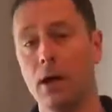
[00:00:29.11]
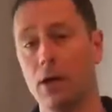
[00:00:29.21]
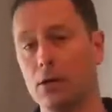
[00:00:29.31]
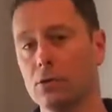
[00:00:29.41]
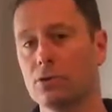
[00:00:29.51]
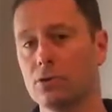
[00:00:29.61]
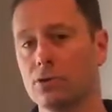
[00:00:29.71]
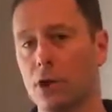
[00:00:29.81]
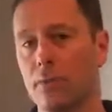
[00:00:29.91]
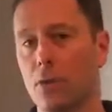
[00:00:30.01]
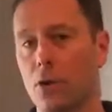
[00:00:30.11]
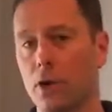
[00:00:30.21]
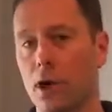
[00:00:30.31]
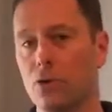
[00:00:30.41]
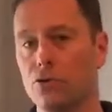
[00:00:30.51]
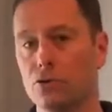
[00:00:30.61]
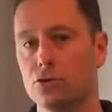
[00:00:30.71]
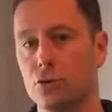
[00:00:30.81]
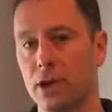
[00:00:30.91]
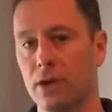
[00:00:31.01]
It'll also trip on a
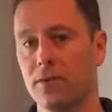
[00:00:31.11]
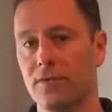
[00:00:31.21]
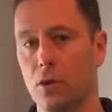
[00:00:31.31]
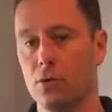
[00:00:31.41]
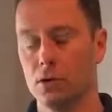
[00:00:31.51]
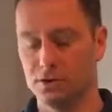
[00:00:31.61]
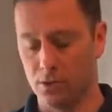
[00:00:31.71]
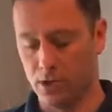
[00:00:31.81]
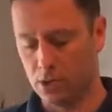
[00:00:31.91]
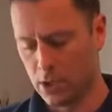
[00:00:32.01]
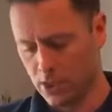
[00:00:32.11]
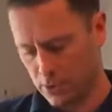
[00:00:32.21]
neutral earth fault as well.